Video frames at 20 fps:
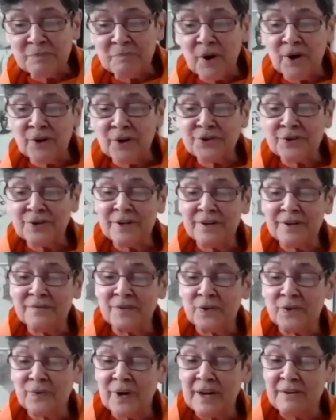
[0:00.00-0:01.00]
margin of the
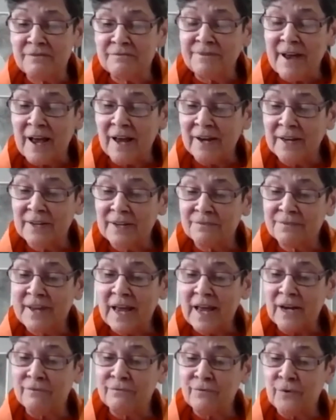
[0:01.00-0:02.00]
Great Valley of
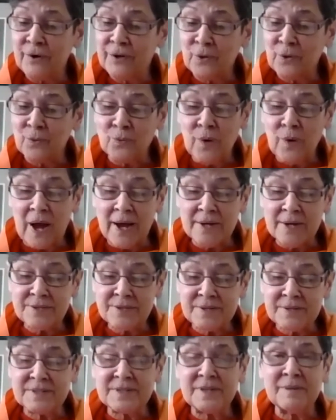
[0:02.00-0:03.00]
California,
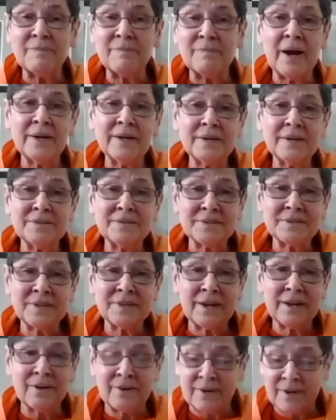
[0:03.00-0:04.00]
rises the mighty
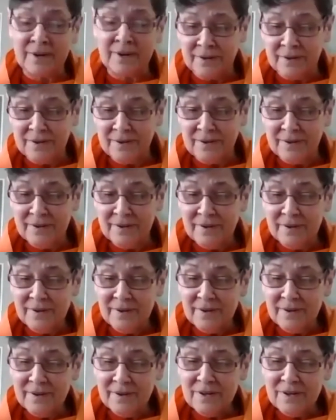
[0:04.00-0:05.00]
Sierra,
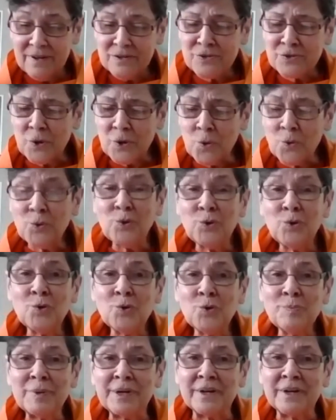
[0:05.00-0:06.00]
so
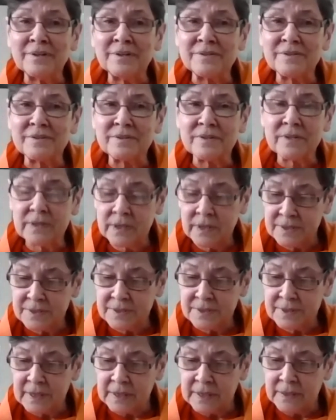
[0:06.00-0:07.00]
luminous, he
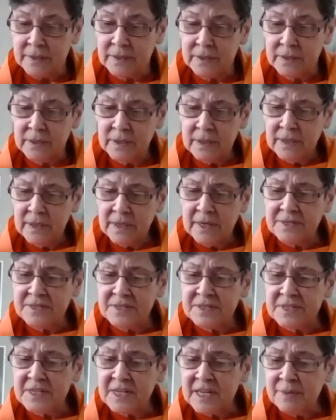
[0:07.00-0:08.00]
said. It
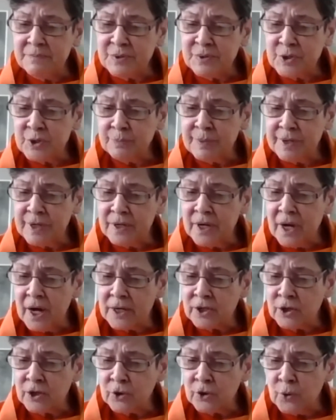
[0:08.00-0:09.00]
seems to be
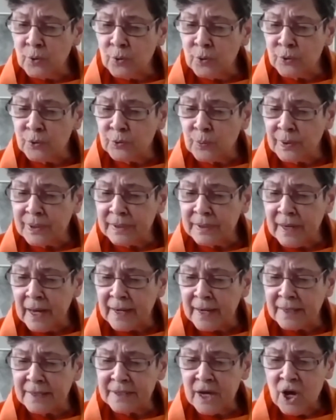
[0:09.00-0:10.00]
not clothed with
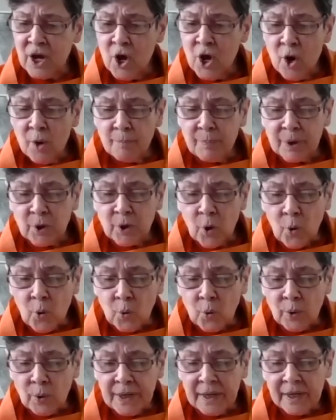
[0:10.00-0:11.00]
light, but
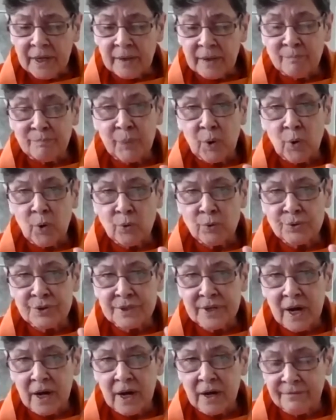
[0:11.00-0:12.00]
wholly
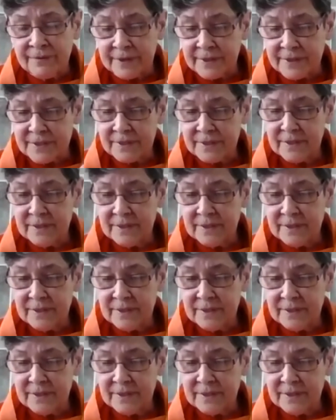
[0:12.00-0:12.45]
composed of it,